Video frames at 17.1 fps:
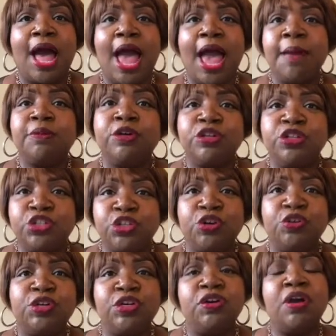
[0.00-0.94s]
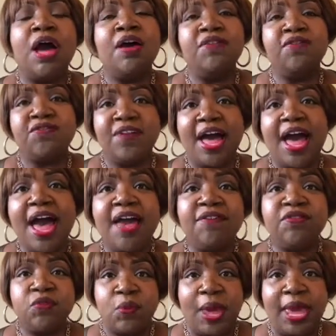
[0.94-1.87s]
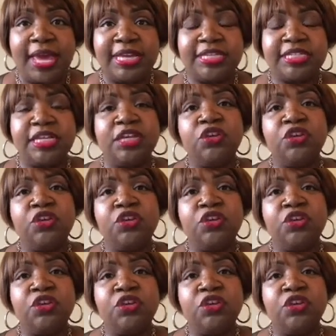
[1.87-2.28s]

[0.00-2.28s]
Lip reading: I'm going to show you 5 ways